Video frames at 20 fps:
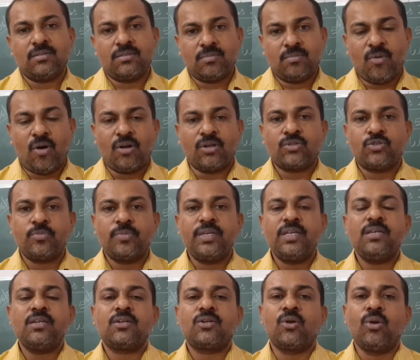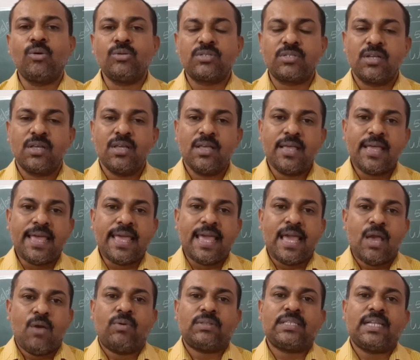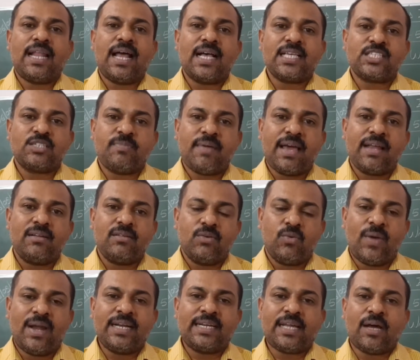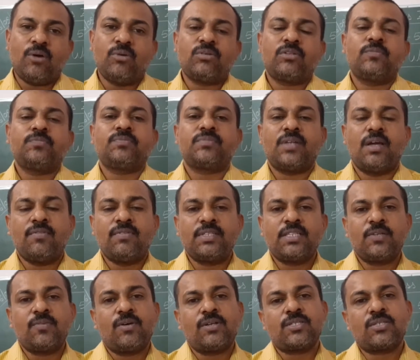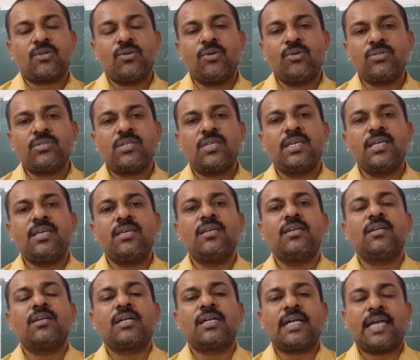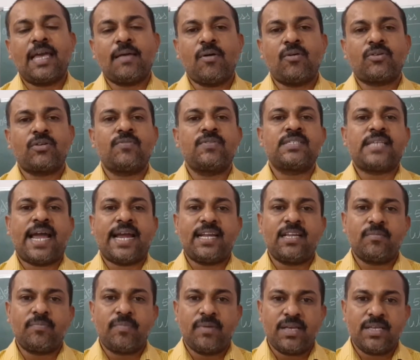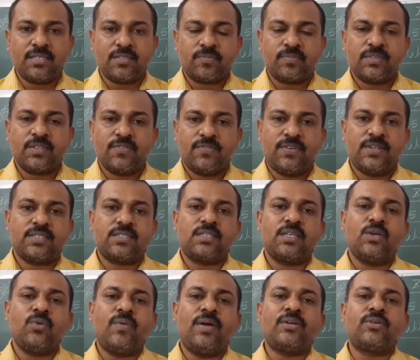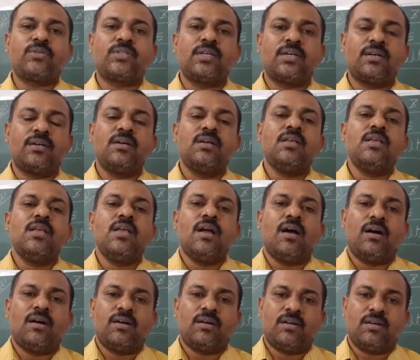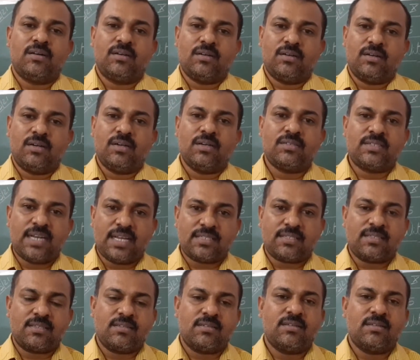mall to be closed. When the last man went out, everything was closed. He came out of his hiding place. First, he went to the dress